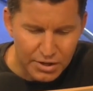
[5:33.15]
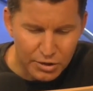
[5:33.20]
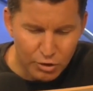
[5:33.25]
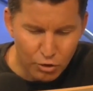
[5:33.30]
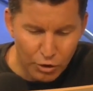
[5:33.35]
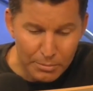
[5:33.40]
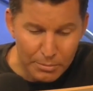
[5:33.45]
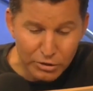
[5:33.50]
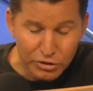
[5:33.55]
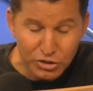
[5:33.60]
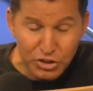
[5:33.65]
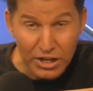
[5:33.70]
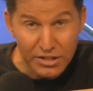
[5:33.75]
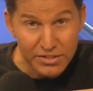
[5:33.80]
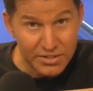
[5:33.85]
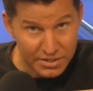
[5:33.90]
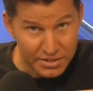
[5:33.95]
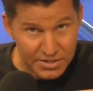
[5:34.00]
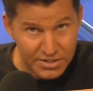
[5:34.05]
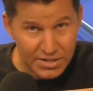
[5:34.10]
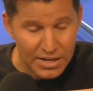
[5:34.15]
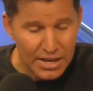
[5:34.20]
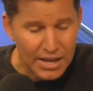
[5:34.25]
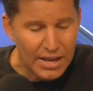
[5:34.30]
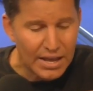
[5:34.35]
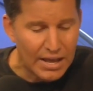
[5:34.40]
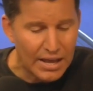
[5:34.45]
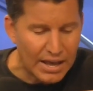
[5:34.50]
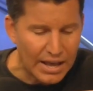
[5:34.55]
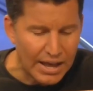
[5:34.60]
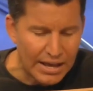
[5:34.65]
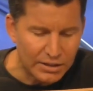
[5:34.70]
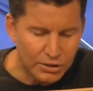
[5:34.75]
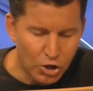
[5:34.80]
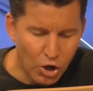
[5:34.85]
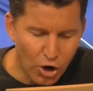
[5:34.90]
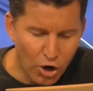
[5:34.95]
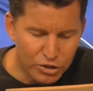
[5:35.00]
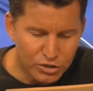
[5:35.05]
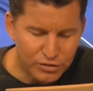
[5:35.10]
Criminal justice at
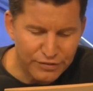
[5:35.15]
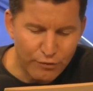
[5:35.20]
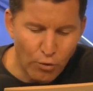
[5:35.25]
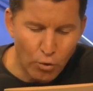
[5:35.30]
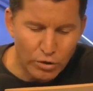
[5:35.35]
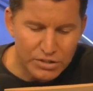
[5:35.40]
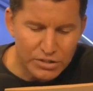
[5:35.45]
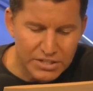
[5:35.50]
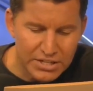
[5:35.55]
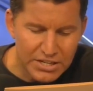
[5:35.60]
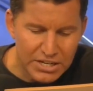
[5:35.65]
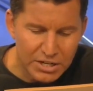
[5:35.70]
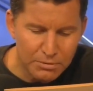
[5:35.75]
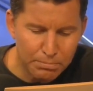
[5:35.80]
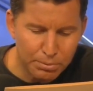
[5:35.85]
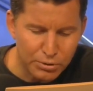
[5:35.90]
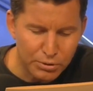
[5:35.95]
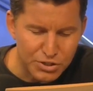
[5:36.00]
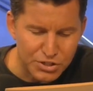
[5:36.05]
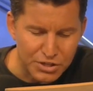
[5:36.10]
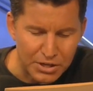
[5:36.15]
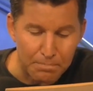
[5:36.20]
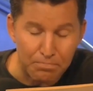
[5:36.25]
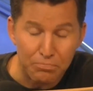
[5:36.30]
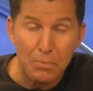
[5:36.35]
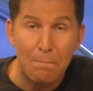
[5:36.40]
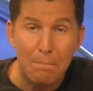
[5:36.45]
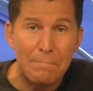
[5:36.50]
large, 14%.